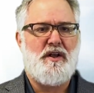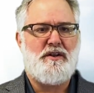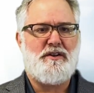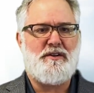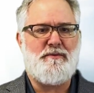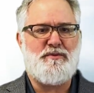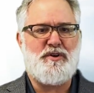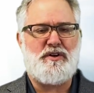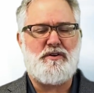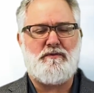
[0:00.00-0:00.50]

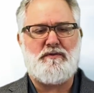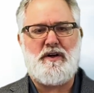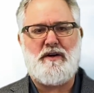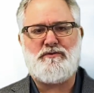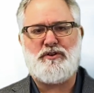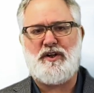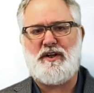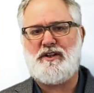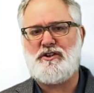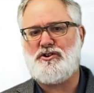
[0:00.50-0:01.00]
The book of
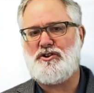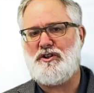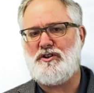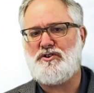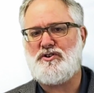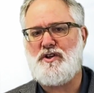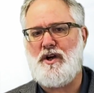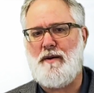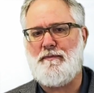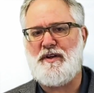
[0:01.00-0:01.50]
Revelation
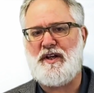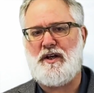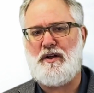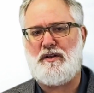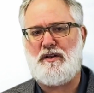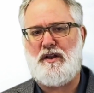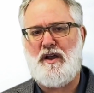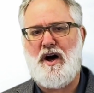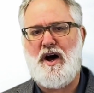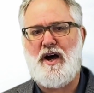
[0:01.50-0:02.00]
is coming
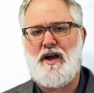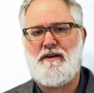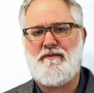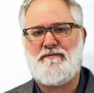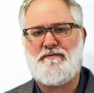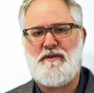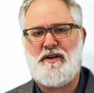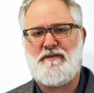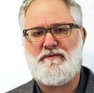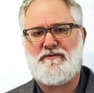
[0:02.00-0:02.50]

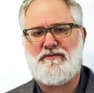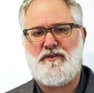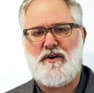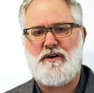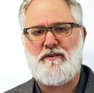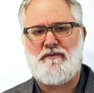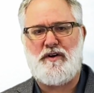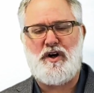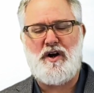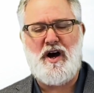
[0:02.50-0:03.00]
alive in front
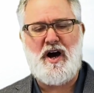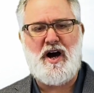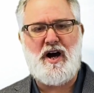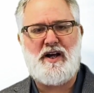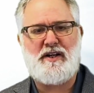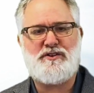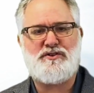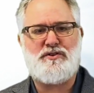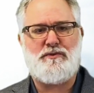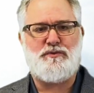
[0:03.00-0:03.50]
of our eyes,